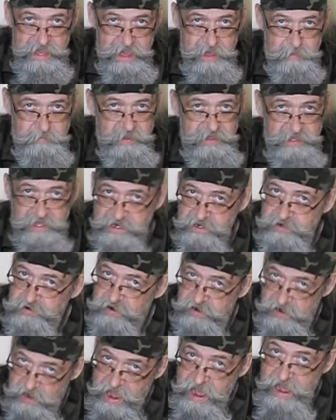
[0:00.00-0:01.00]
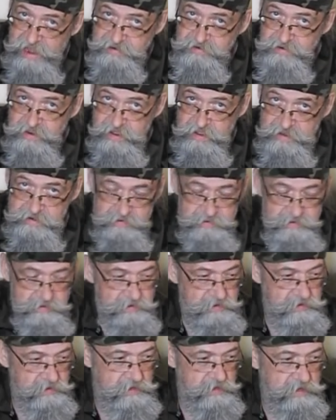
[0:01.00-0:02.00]
camping and you're in a hot tent,
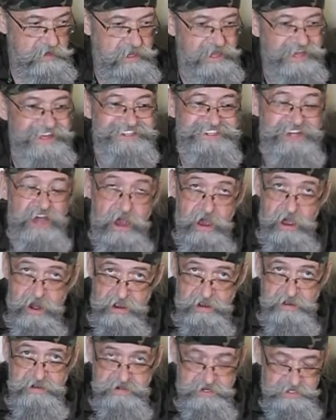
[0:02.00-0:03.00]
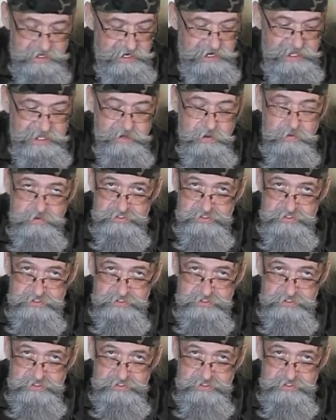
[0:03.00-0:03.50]
it's hard to clean